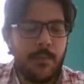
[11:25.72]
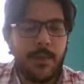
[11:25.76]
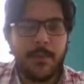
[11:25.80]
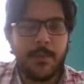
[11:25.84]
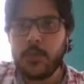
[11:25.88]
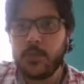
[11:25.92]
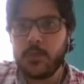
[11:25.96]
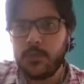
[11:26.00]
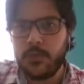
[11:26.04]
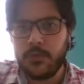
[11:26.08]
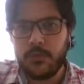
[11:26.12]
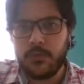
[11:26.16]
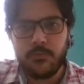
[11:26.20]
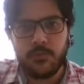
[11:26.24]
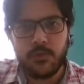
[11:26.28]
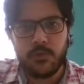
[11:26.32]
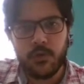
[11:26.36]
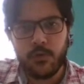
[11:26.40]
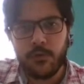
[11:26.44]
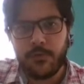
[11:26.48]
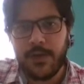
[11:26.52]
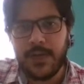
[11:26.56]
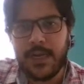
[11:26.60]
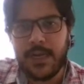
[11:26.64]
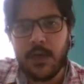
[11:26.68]
maybe
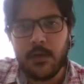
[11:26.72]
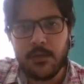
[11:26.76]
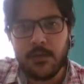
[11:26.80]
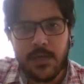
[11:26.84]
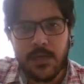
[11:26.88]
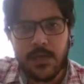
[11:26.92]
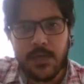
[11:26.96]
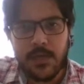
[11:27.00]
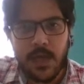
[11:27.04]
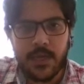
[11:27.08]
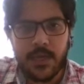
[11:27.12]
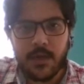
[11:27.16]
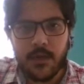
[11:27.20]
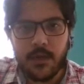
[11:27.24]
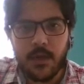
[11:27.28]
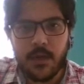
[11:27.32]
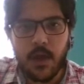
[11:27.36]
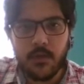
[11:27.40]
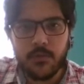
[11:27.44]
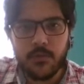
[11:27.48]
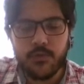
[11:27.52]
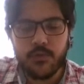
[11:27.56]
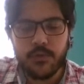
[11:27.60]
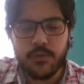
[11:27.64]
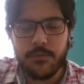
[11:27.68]
to find out how we
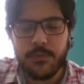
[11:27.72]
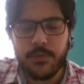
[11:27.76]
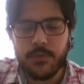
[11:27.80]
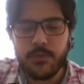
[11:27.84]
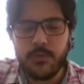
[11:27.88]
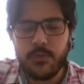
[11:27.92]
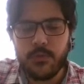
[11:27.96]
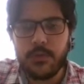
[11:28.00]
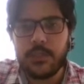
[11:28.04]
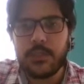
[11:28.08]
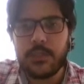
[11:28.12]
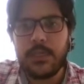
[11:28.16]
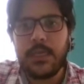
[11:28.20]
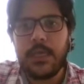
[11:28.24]
can contribute.